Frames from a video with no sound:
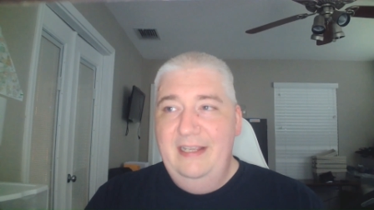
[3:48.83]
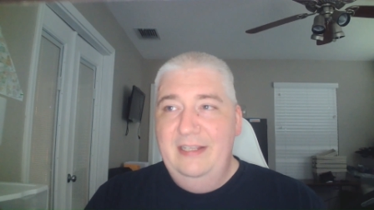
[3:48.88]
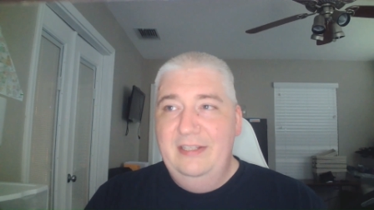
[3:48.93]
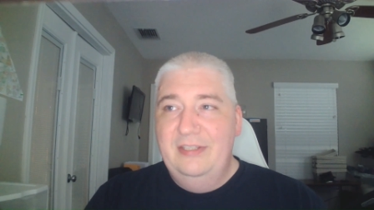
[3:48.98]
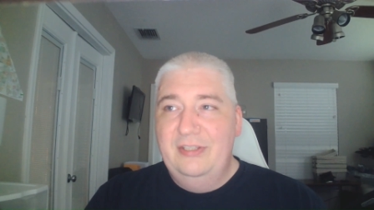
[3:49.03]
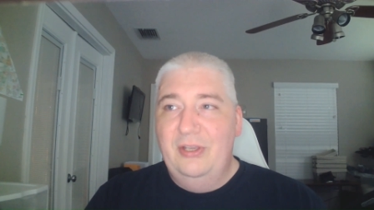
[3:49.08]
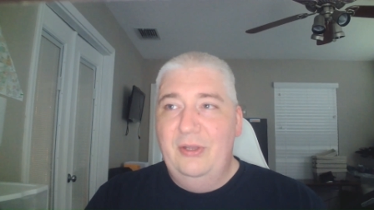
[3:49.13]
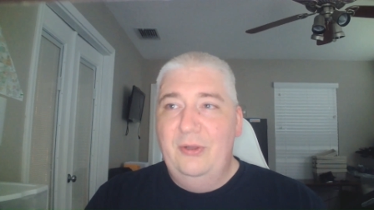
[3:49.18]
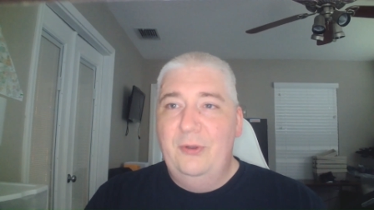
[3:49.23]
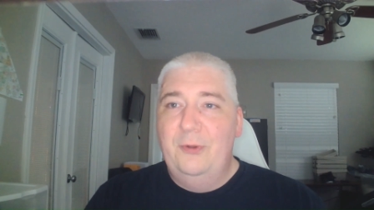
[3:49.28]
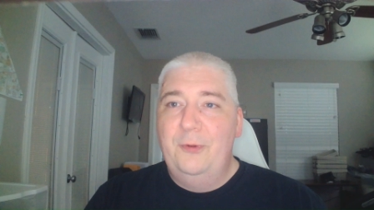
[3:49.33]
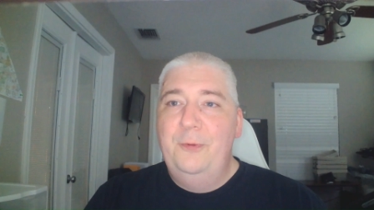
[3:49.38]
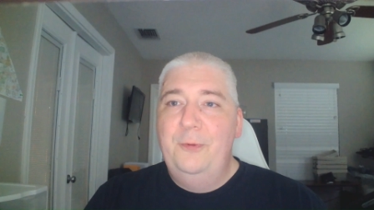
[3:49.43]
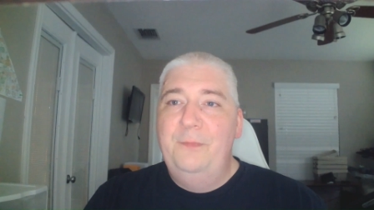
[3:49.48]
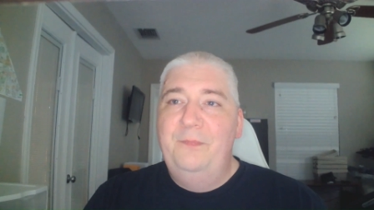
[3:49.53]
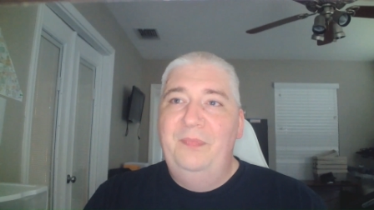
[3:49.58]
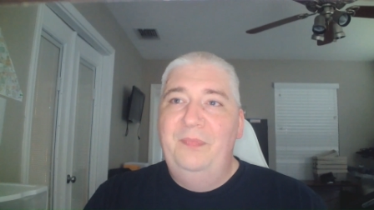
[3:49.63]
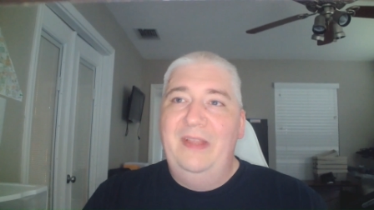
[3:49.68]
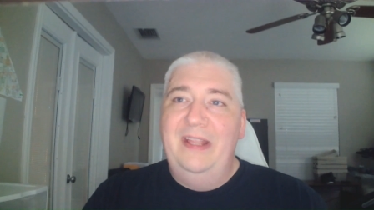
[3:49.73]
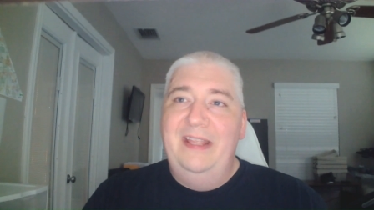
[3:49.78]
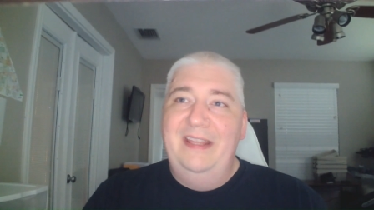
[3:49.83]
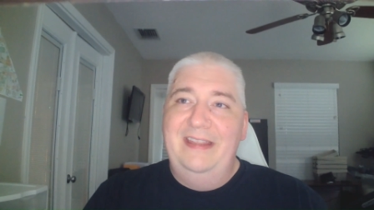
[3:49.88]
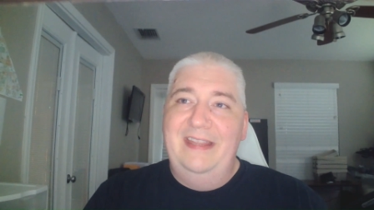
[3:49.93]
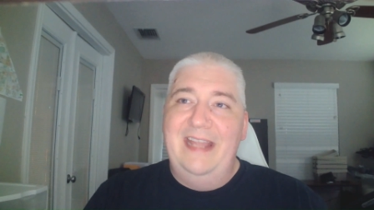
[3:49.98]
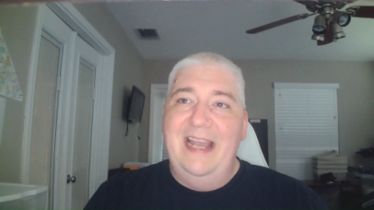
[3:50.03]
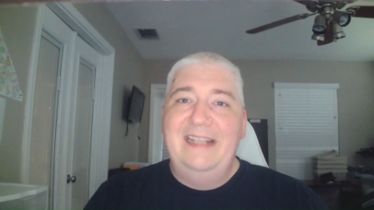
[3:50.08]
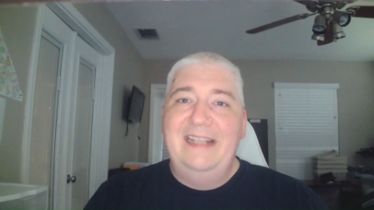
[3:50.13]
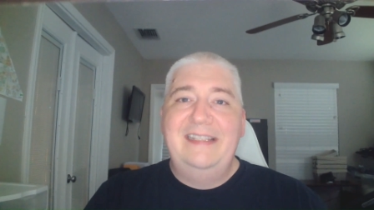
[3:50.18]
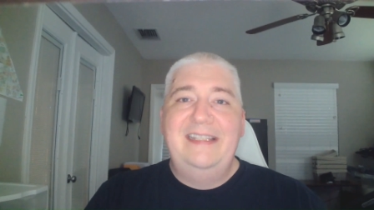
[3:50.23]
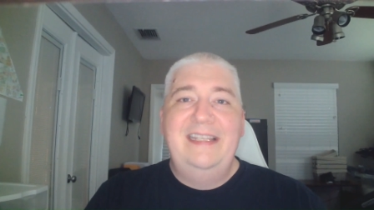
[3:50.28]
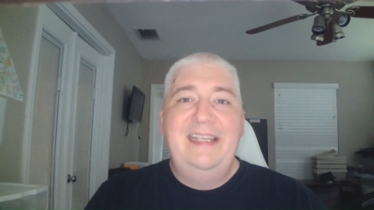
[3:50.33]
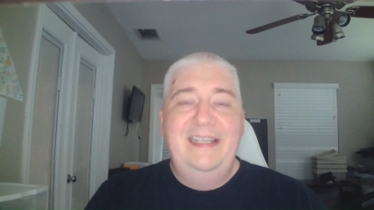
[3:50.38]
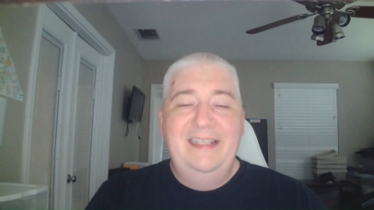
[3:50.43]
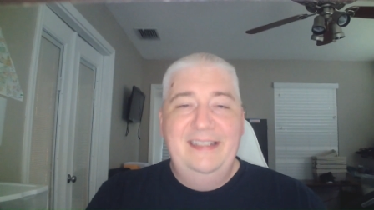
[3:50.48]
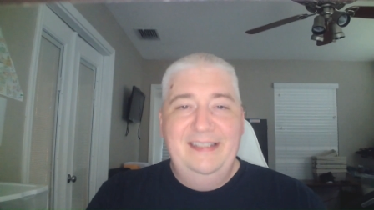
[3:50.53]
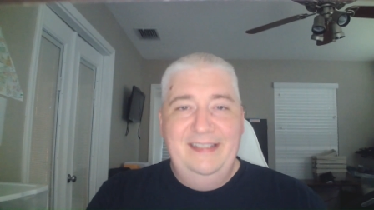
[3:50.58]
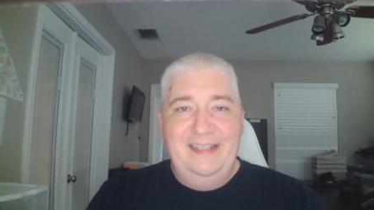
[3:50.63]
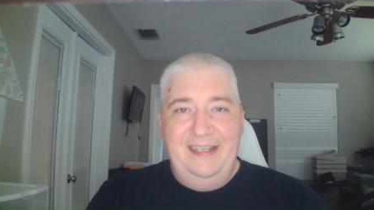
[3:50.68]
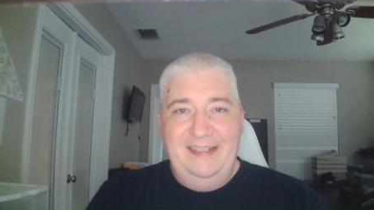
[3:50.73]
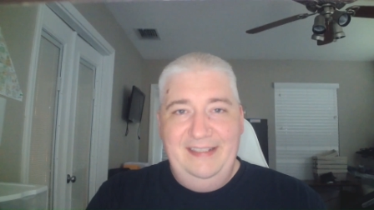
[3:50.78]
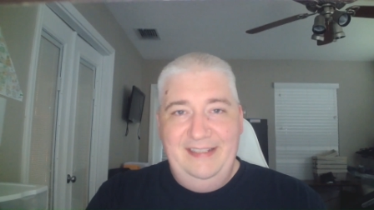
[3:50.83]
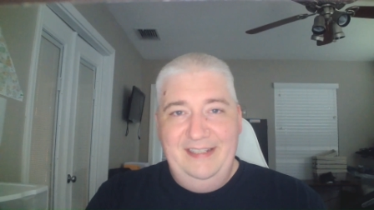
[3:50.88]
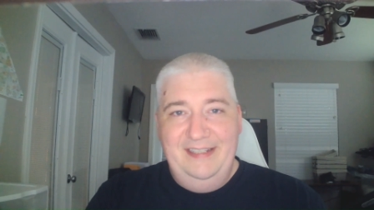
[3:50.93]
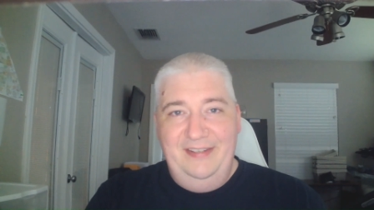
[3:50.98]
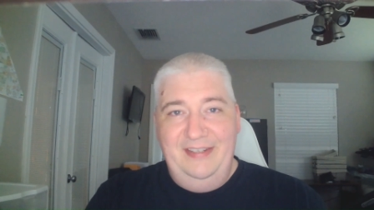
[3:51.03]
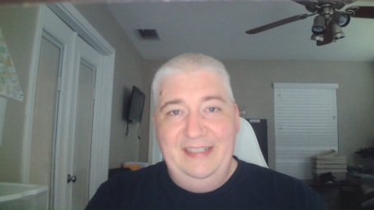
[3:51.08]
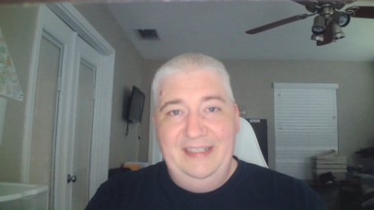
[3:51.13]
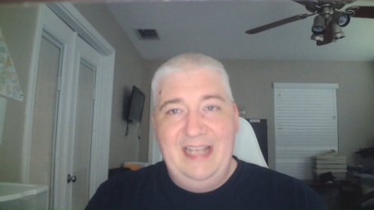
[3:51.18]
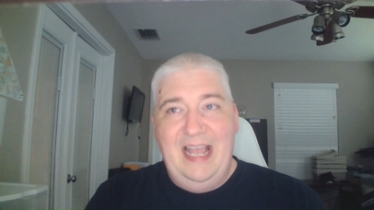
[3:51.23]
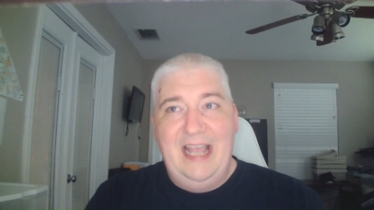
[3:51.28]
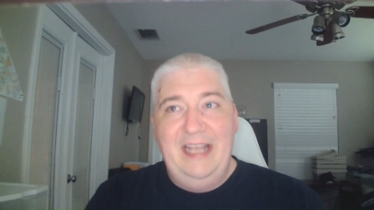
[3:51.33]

So that's the insight series